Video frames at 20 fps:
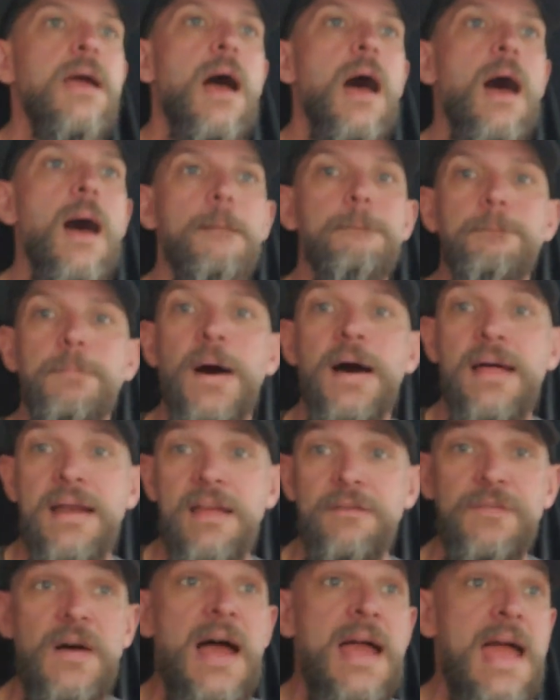But
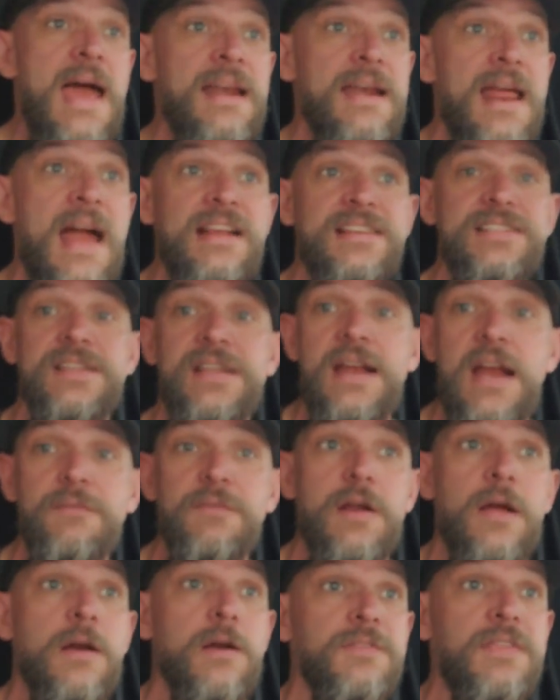if I had an accident
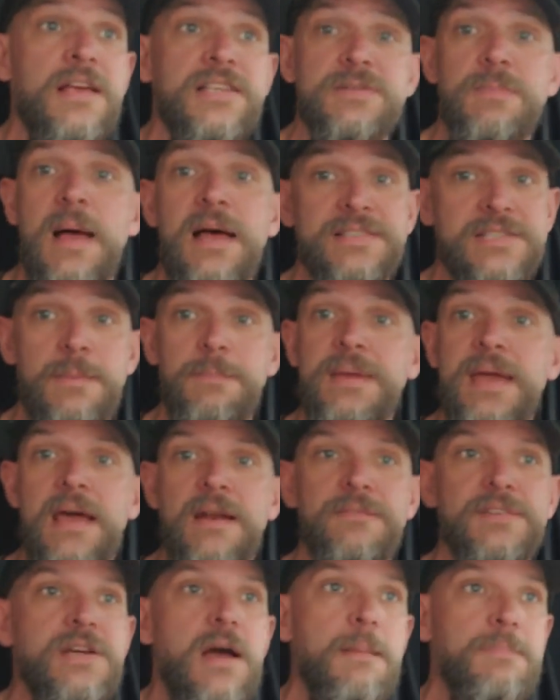every 100,000 miles, I'd be out
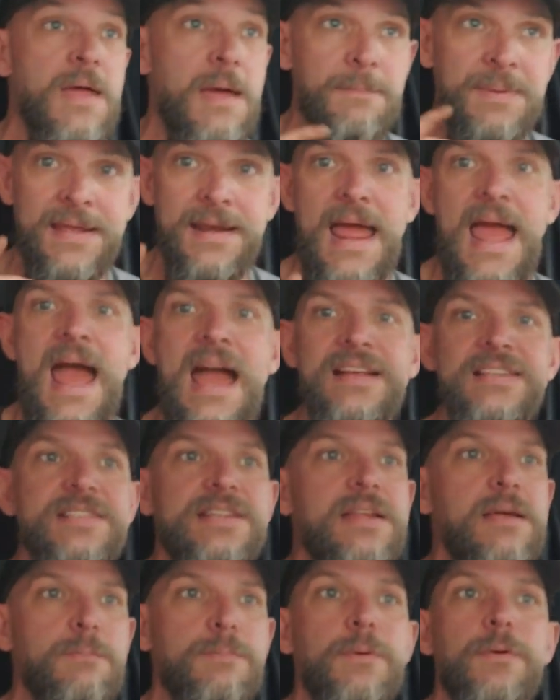of a job. That'd be an
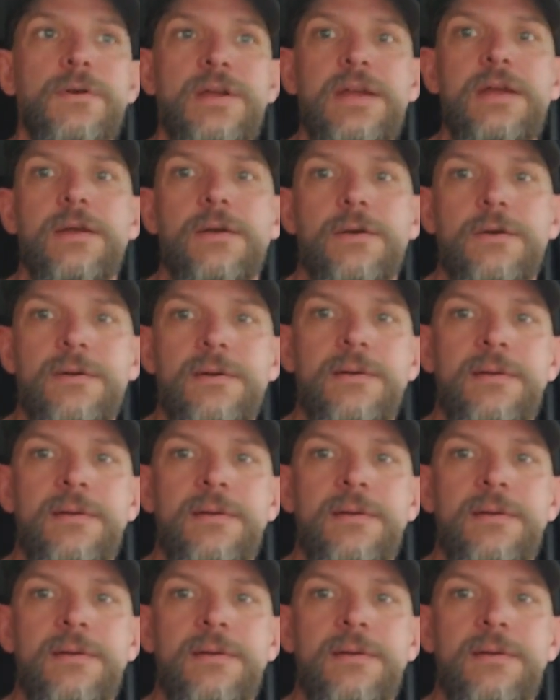accident per year.